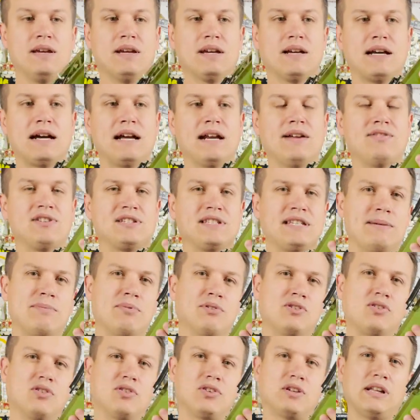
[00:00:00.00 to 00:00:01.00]
Kind of a
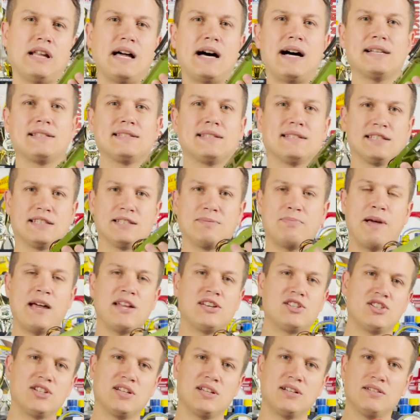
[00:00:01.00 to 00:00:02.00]
typical Clod
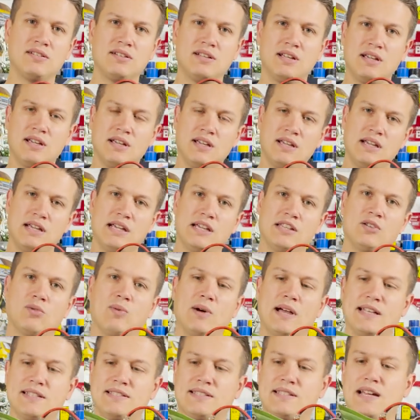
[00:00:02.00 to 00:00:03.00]
suspension in the
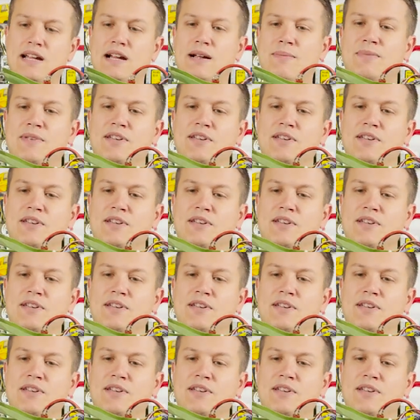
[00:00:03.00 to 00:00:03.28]
way it's set up.